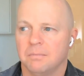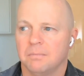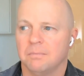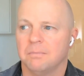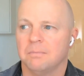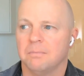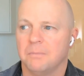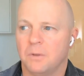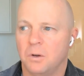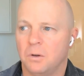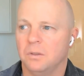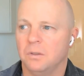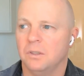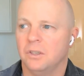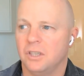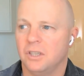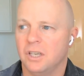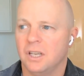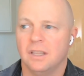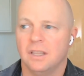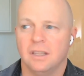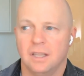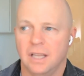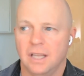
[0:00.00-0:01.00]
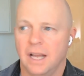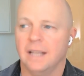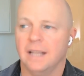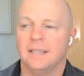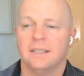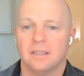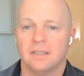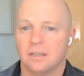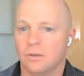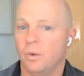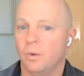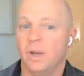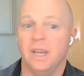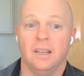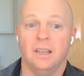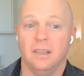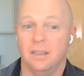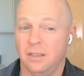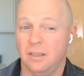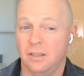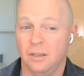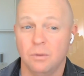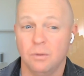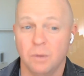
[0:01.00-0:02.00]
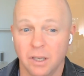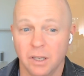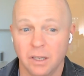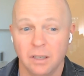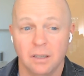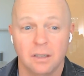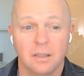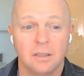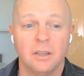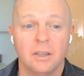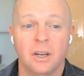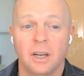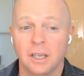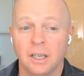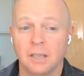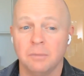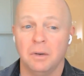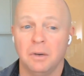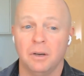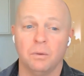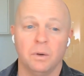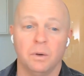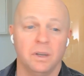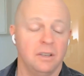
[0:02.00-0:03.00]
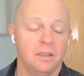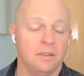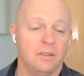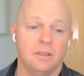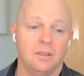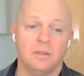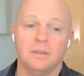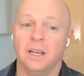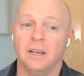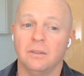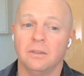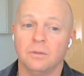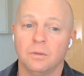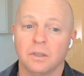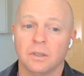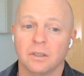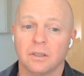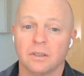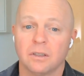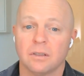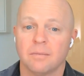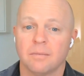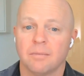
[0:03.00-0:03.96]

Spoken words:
holy shit, that's the way to do it. Talk about what you do and how it works.